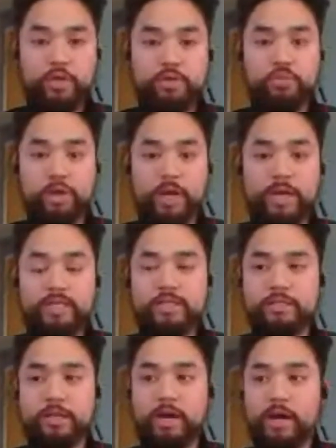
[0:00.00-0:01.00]
much more
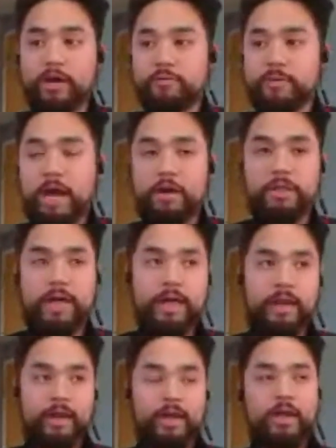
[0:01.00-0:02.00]
nice now
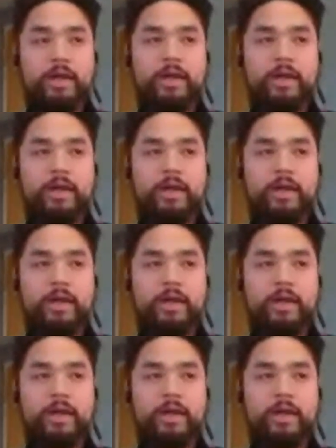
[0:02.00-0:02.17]
that